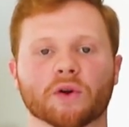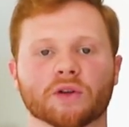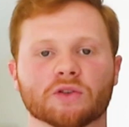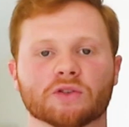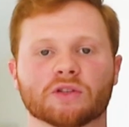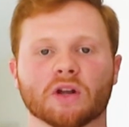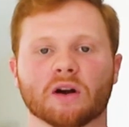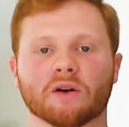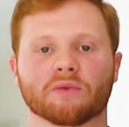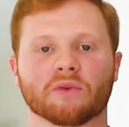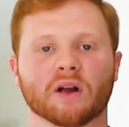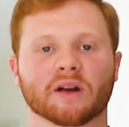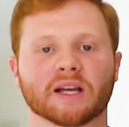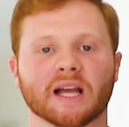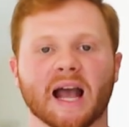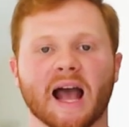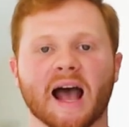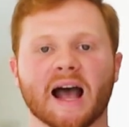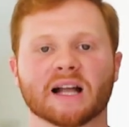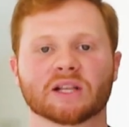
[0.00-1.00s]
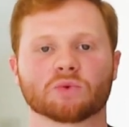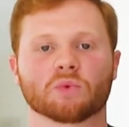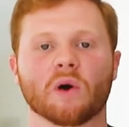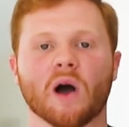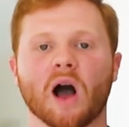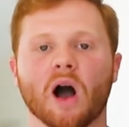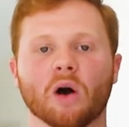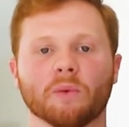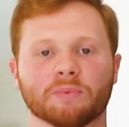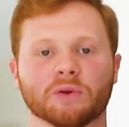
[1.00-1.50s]
you start running ads will
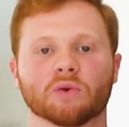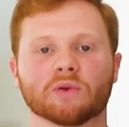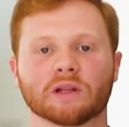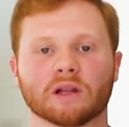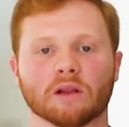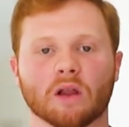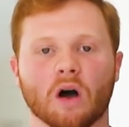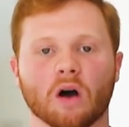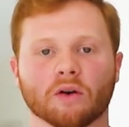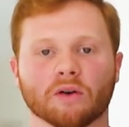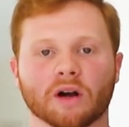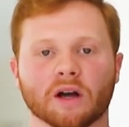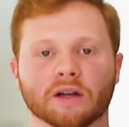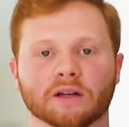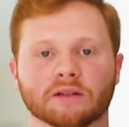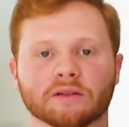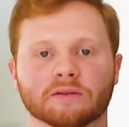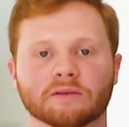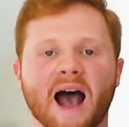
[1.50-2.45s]
help you in the long run.